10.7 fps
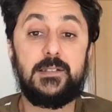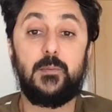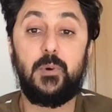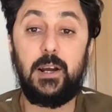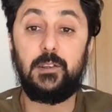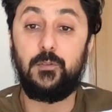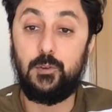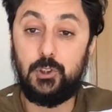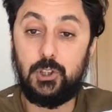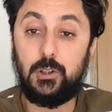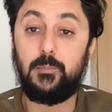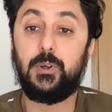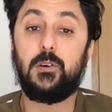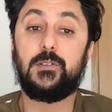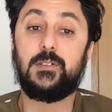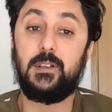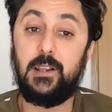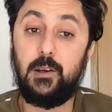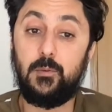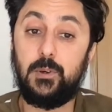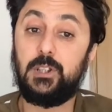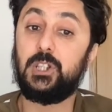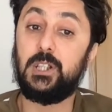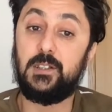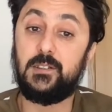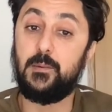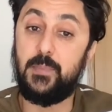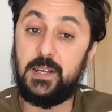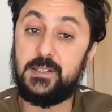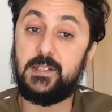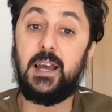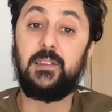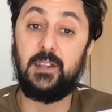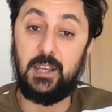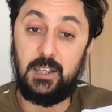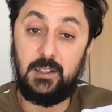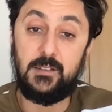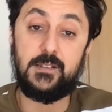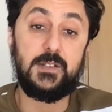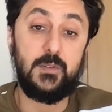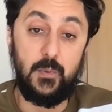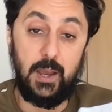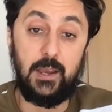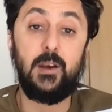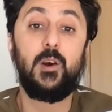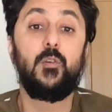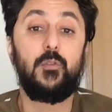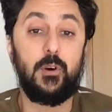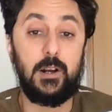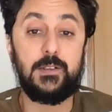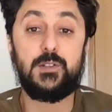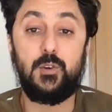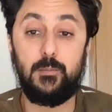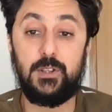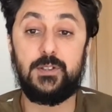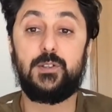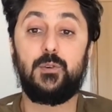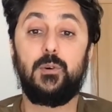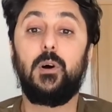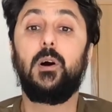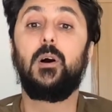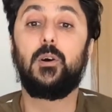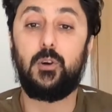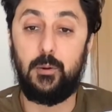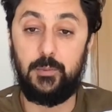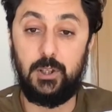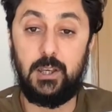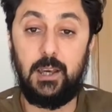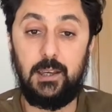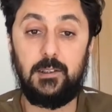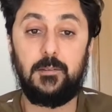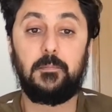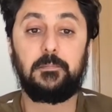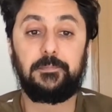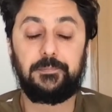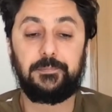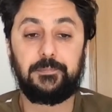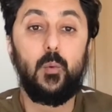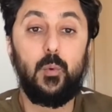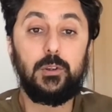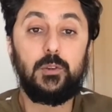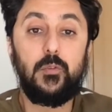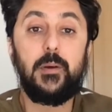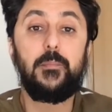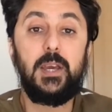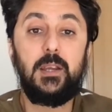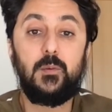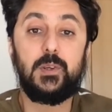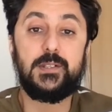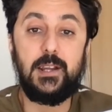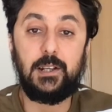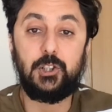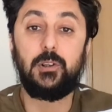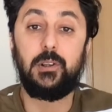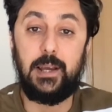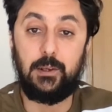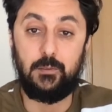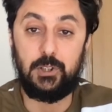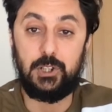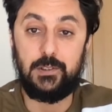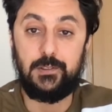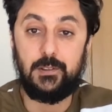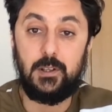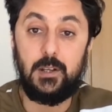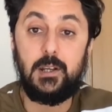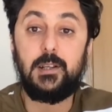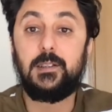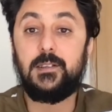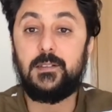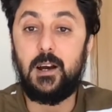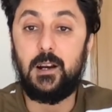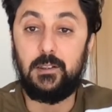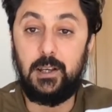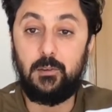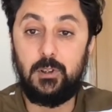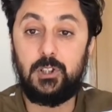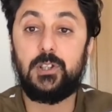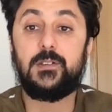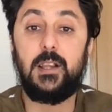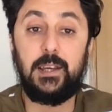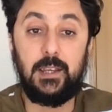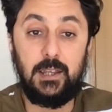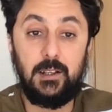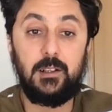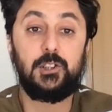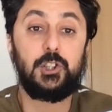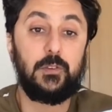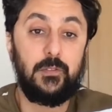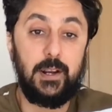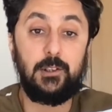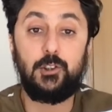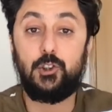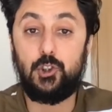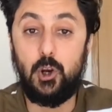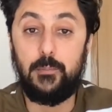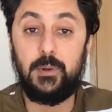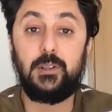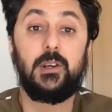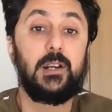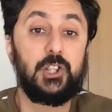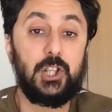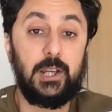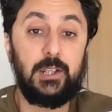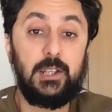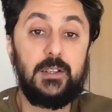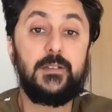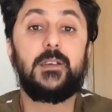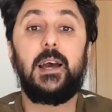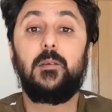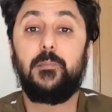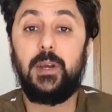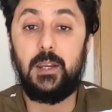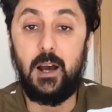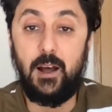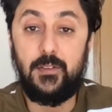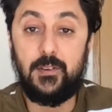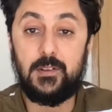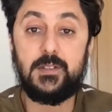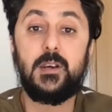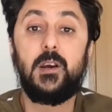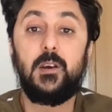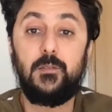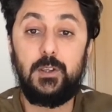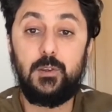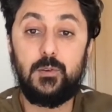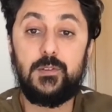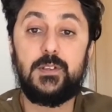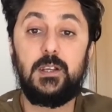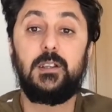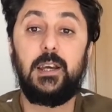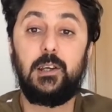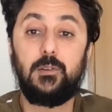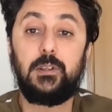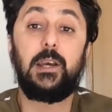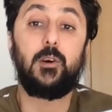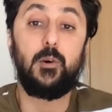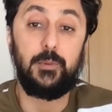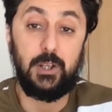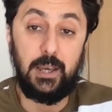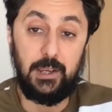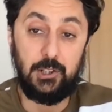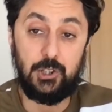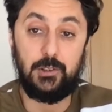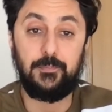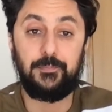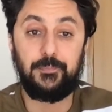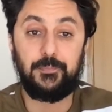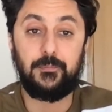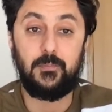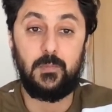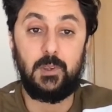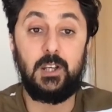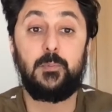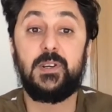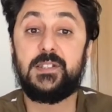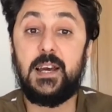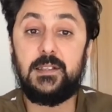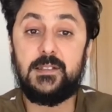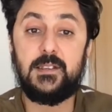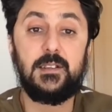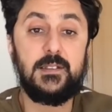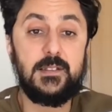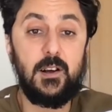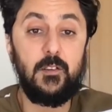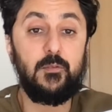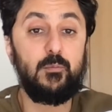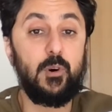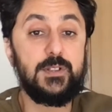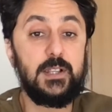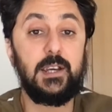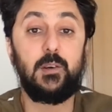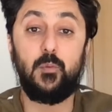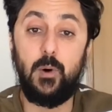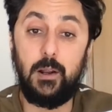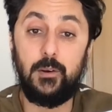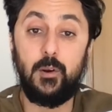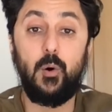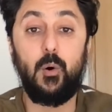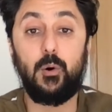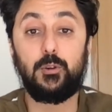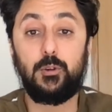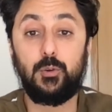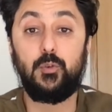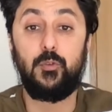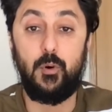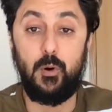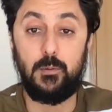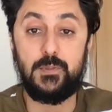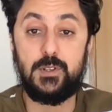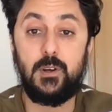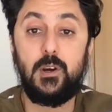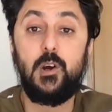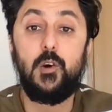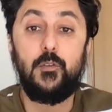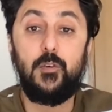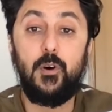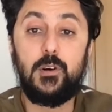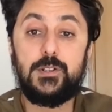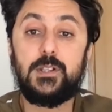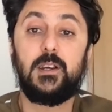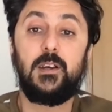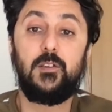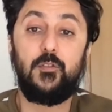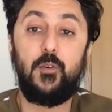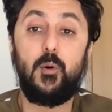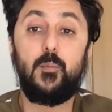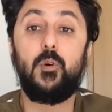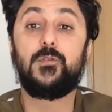a bright future because the language is the best and the easiest way for us humans to communicate. What do we mean with natural languages? These are languages like English, French, German, Chinese, and many others we use in day-to-day communication. It presents itself mostly in one or two forms. First, in the form of